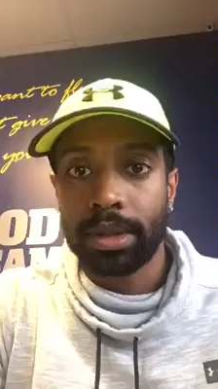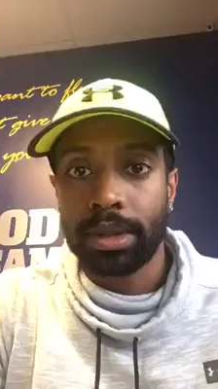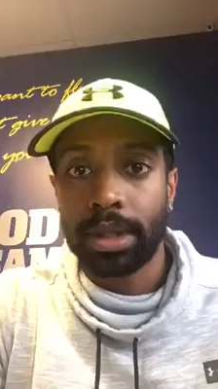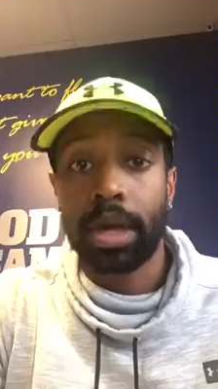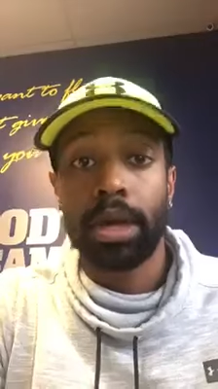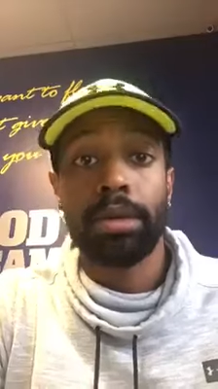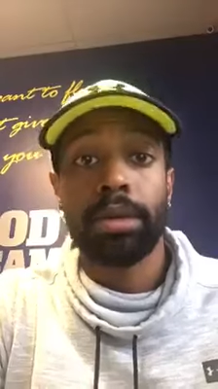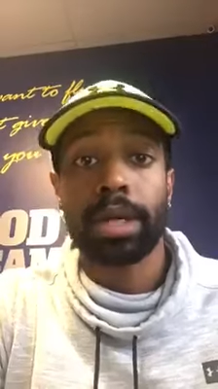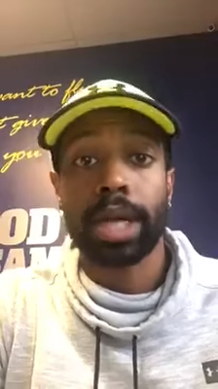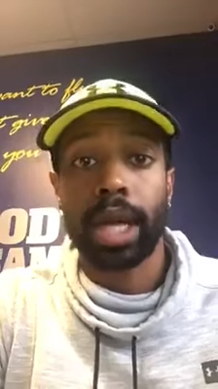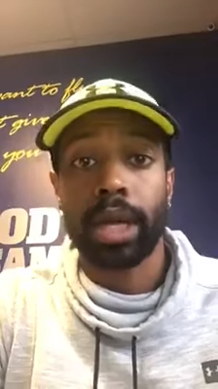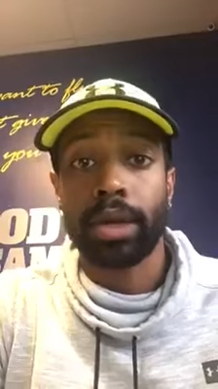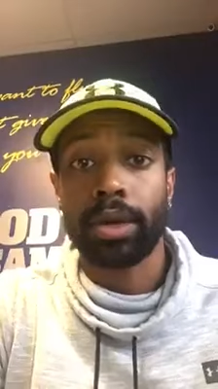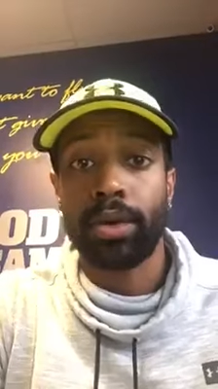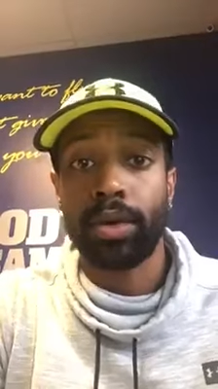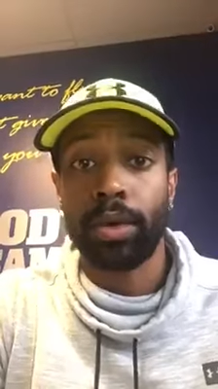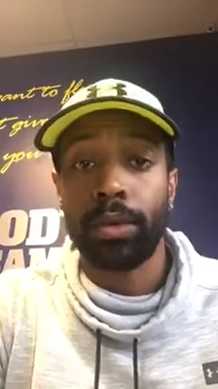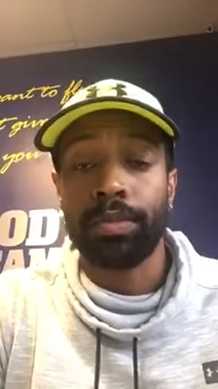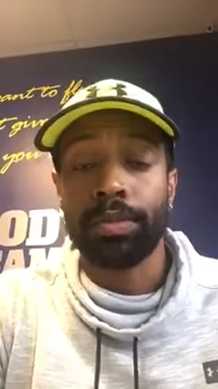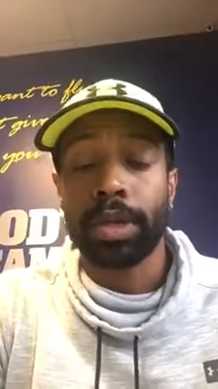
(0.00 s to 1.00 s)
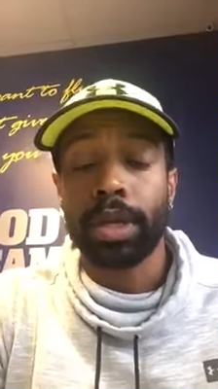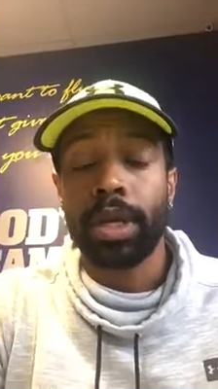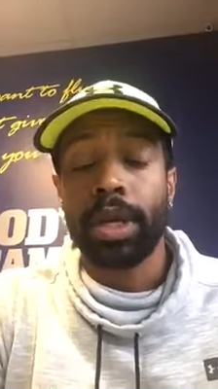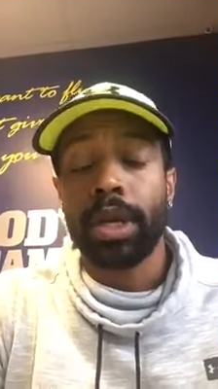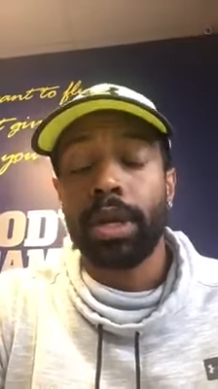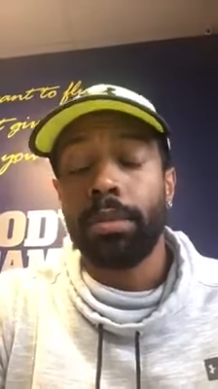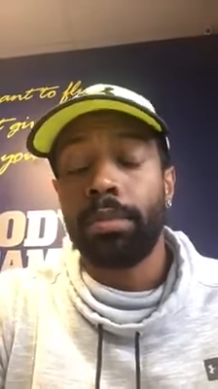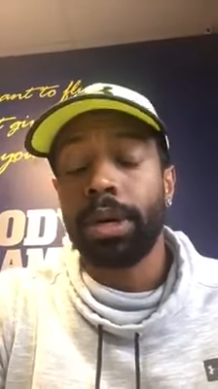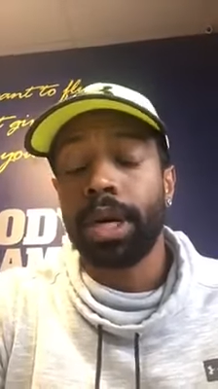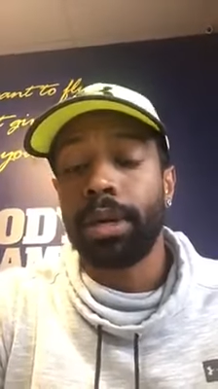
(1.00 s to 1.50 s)
Oh, okay, cool.
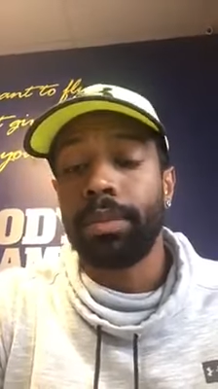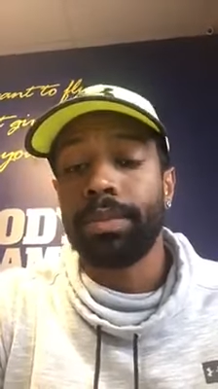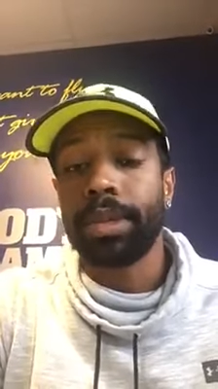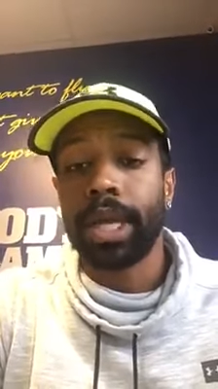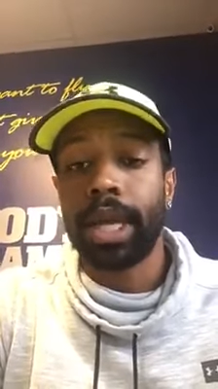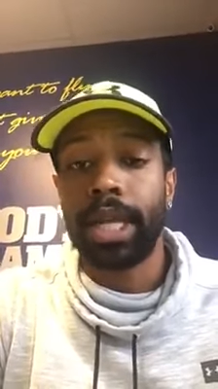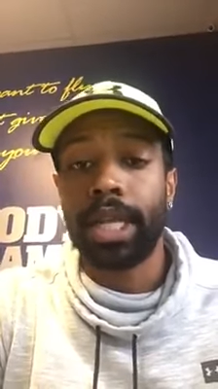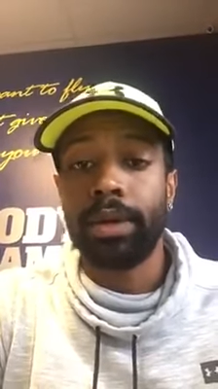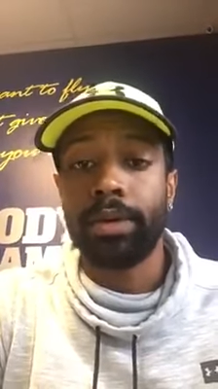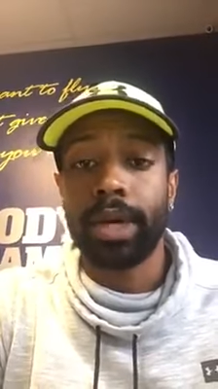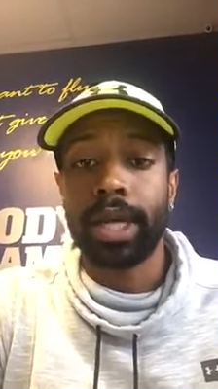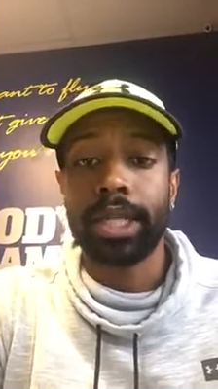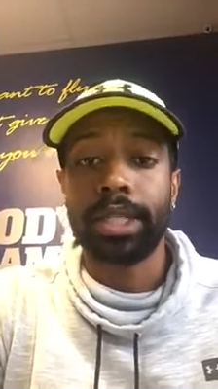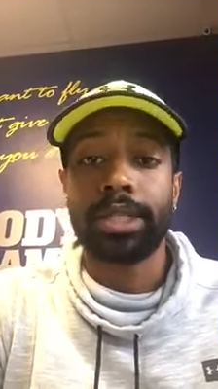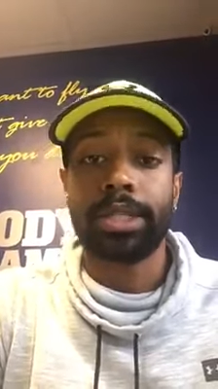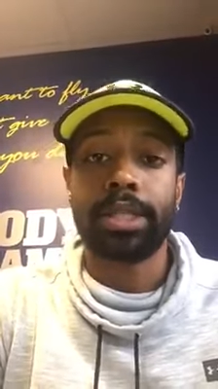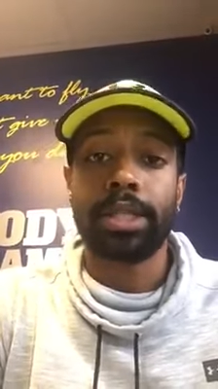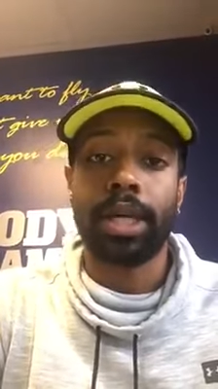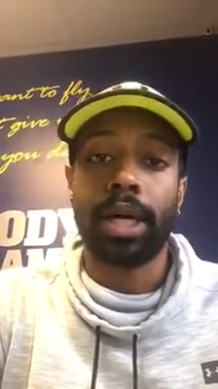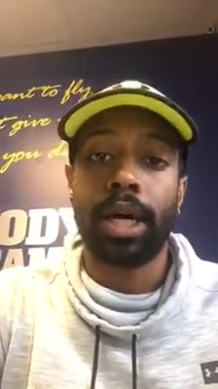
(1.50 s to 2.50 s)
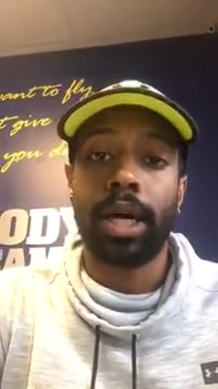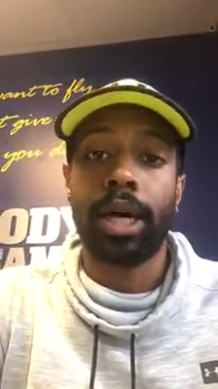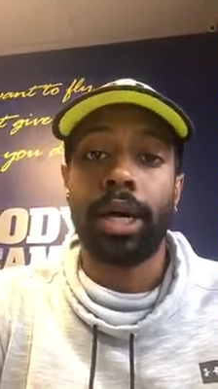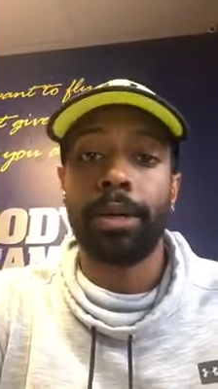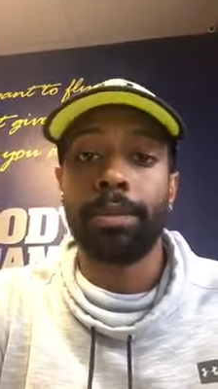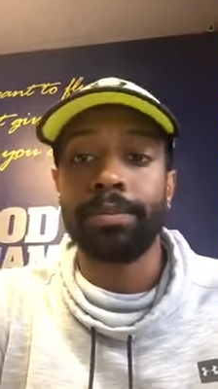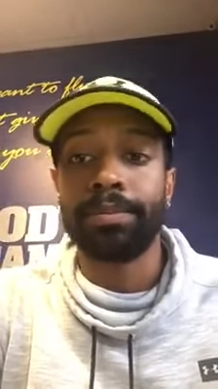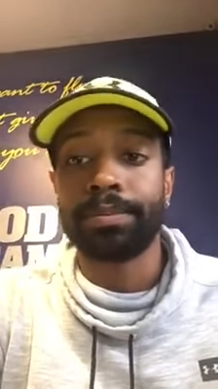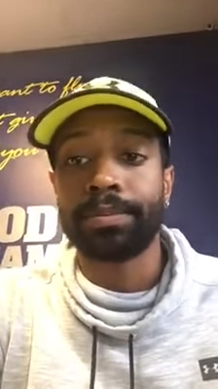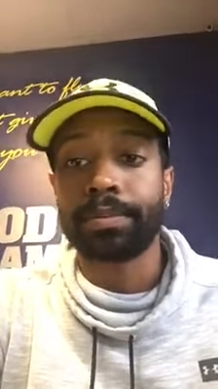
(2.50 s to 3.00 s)
But anyways,
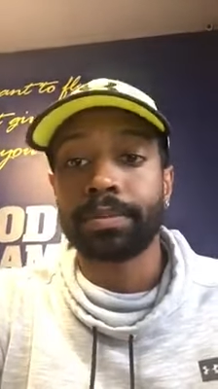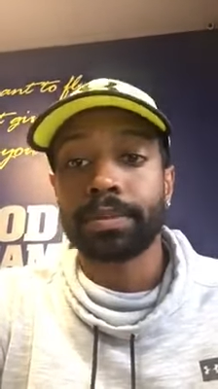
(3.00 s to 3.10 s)
all